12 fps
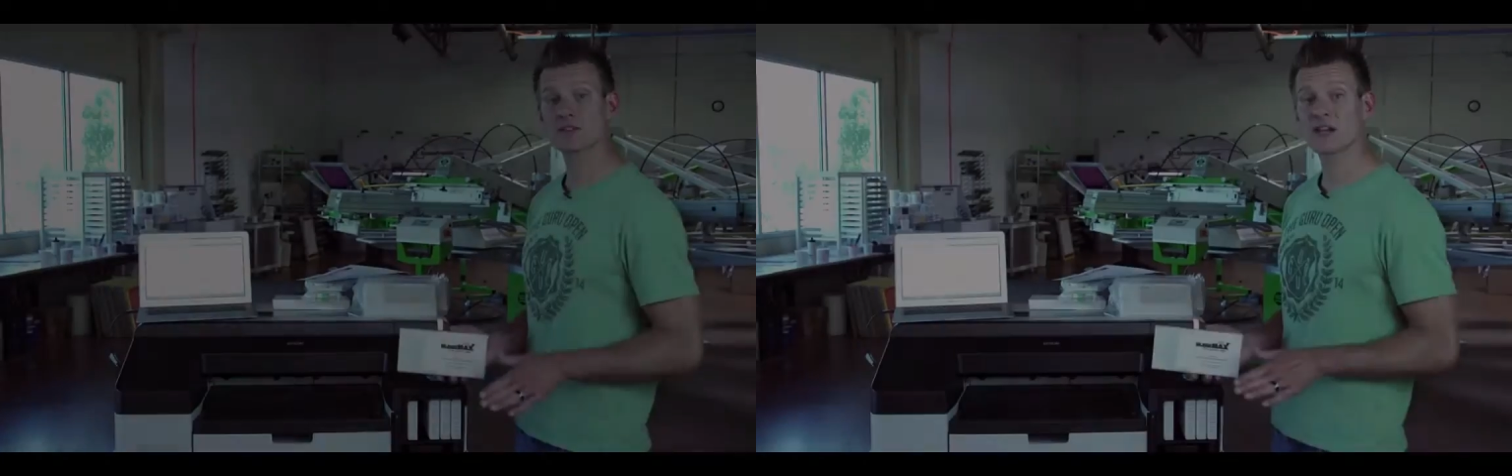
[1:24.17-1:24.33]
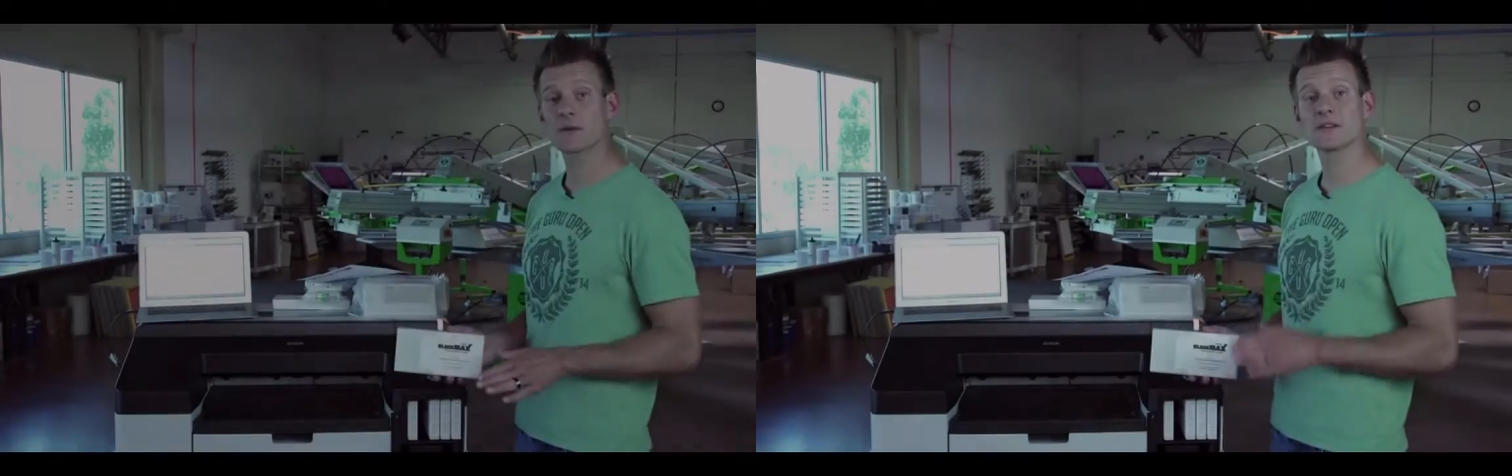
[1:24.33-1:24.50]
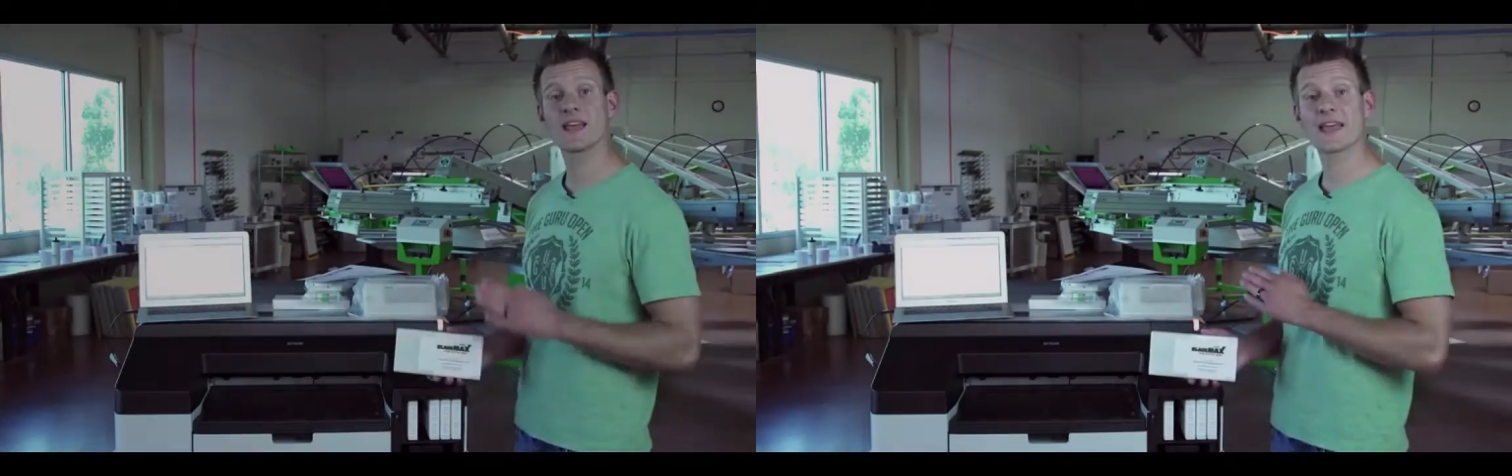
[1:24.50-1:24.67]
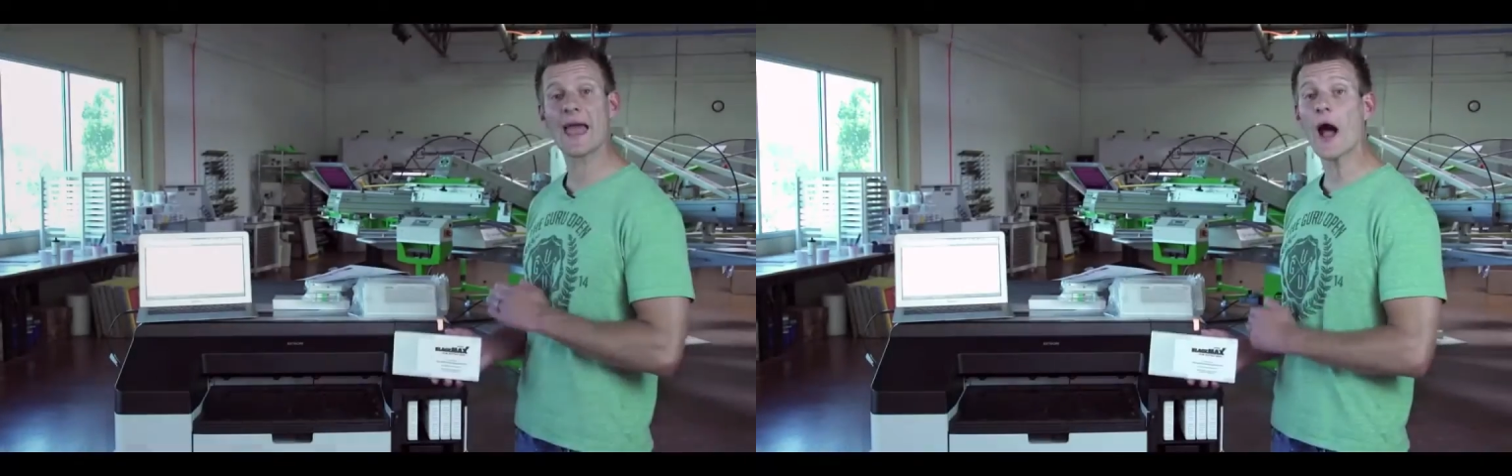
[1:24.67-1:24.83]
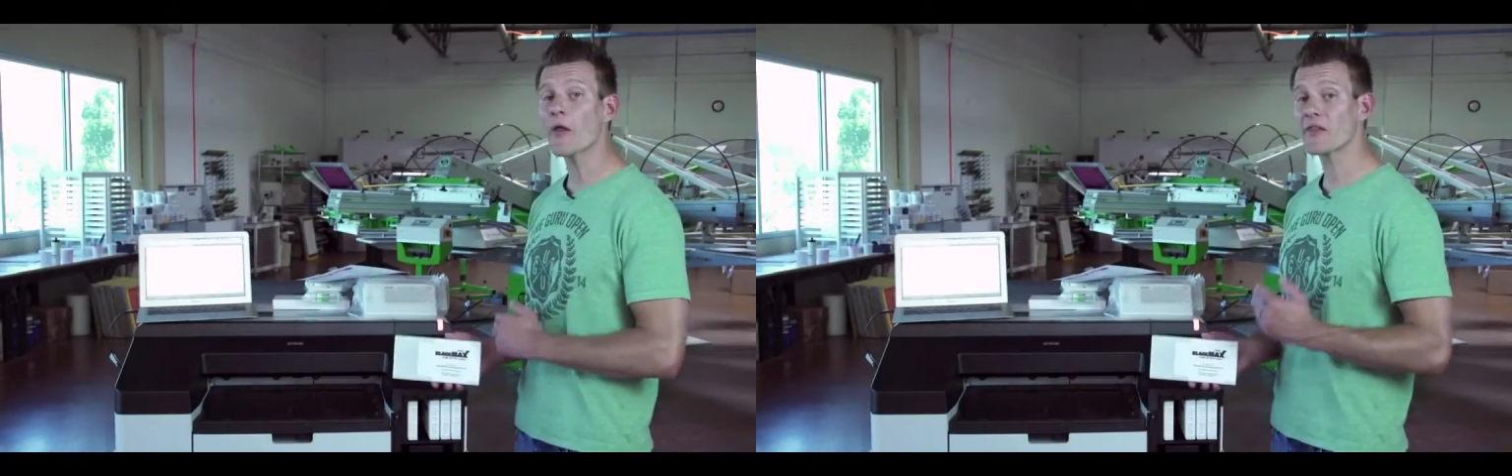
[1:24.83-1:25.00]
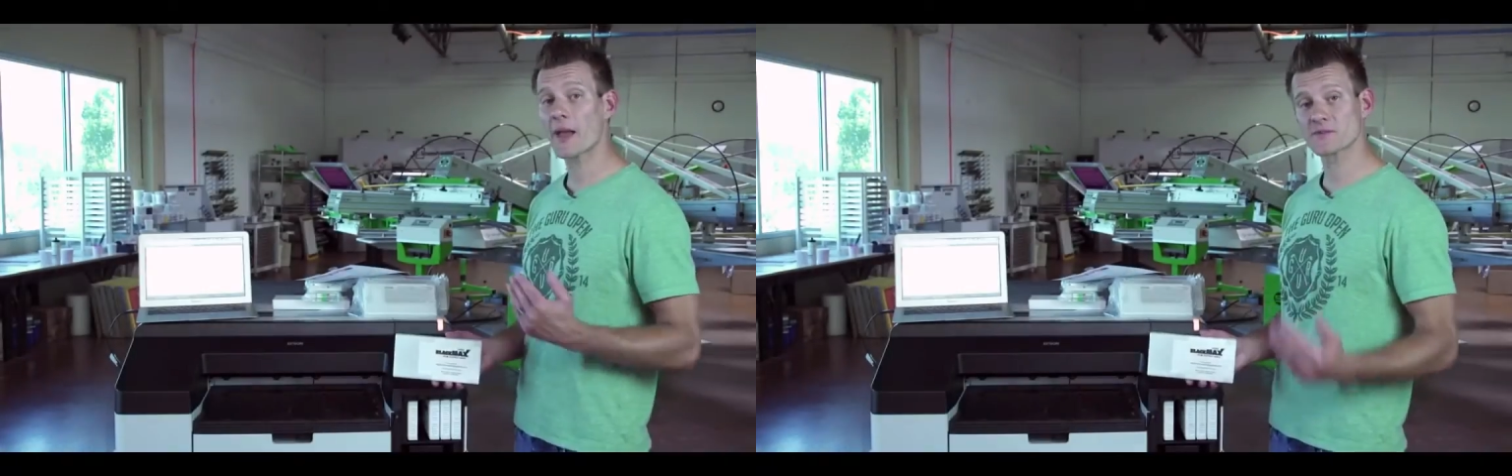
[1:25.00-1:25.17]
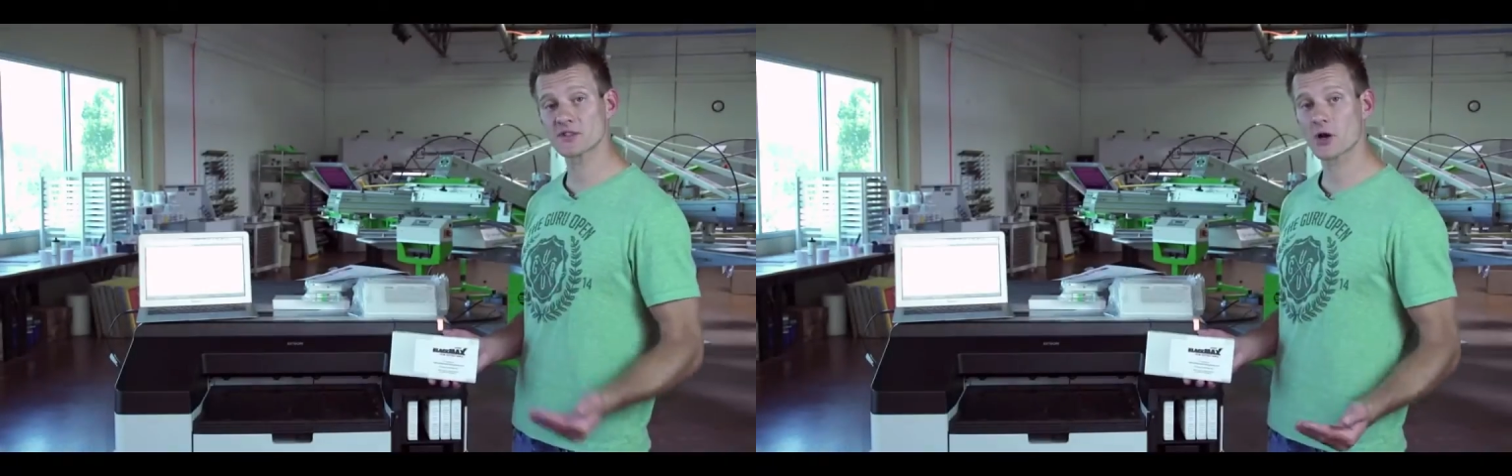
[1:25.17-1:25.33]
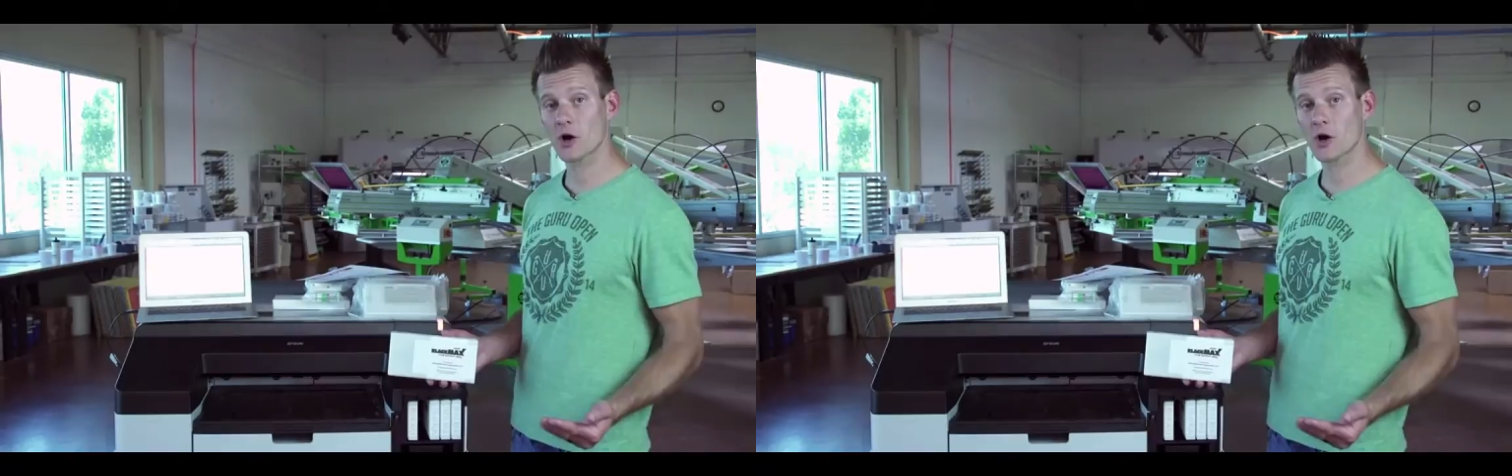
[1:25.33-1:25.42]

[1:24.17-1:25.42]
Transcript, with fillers: it's time to take out the Epson